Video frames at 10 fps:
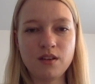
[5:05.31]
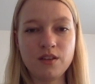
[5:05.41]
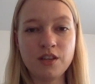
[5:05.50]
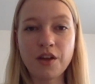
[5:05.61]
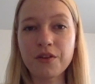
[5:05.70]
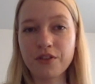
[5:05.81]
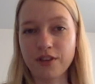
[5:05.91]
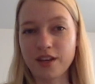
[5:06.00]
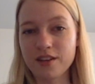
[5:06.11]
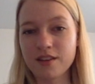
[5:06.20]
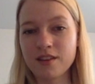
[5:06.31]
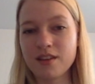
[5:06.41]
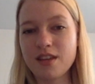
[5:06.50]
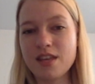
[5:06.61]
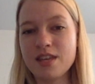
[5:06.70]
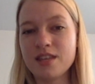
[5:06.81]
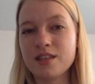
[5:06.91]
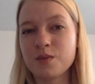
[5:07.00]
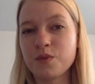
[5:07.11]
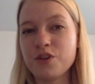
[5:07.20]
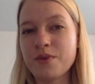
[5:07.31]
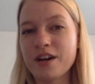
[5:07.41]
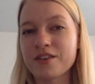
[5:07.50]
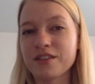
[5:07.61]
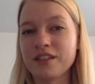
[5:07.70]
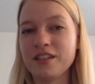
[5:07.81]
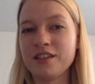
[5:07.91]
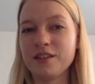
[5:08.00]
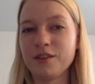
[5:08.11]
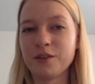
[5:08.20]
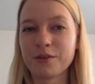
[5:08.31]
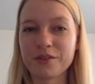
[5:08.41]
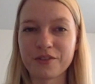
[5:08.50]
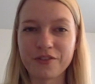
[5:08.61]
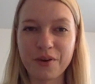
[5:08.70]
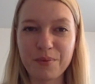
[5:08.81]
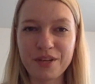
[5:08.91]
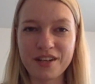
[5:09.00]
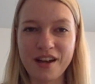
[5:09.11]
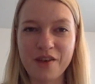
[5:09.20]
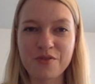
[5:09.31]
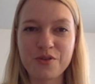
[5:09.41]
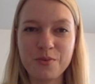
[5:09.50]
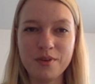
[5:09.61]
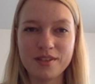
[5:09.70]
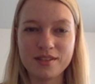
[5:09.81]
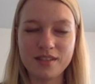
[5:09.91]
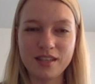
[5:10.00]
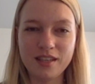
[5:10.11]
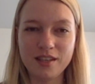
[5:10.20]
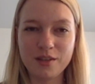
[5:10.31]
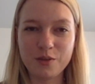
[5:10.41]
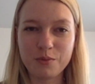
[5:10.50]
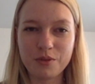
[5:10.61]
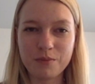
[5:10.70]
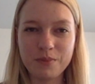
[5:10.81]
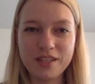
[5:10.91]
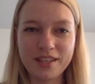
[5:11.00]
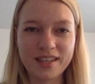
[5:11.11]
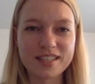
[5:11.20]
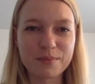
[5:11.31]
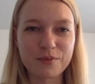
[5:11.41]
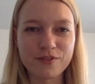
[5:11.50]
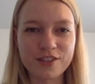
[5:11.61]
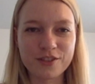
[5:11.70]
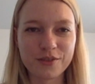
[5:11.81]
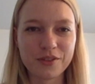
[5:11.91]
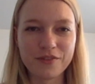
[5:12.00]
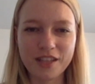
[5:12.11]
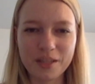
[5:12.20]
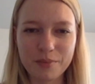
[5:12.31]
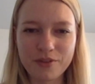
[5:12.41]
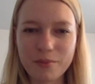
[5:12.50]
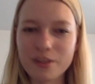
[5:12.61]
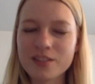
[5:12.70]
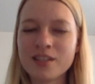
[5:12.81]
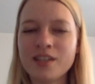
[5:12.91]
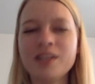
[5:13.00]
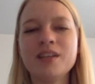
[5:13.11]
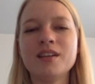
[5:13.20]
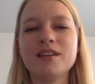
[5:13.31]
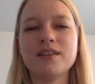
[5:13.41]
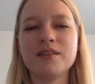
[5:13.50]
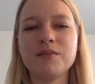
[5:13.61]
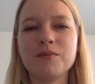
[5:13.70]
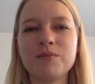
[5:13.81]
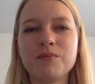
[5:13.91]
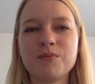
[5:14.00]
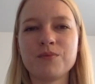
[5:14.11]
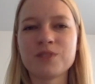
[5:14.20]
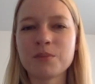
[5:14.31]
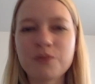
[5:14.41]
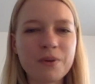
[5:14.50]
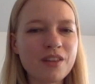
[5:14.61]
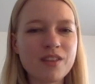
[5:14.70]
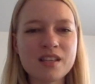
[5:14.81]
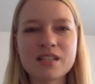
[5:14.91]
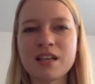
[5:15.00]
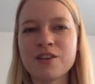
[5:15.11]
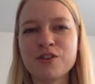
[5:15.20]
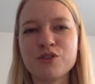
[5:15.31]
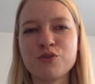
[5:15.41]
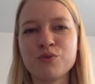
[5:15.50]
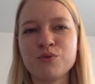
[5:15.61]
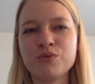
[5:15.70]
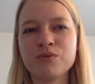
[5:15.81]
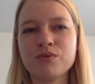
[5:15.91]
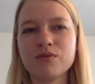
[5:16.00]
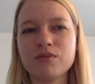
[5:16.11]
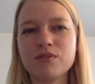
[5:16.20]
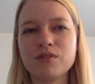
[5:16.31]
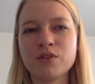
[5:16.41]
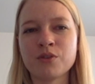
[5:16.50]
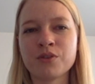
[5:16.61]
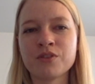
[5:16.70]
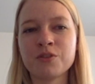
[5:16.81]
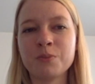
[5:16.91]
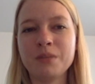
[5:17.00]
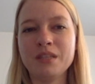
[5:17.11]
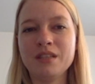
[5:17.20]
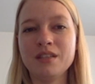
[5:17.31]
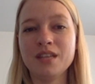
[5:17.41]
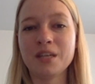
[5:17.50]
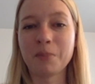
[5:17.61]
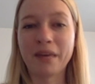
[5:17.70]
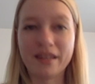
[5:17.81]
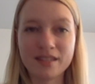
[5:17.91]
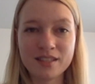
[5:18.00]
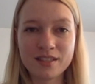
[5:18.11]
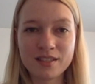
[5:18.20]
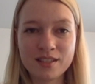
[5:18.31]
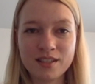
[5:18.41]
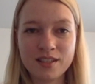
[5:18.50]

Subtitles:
The other thing is what you actually learn from it and how you as a human being and as a professional develop from it. Some of the big things there is you learn to be independent,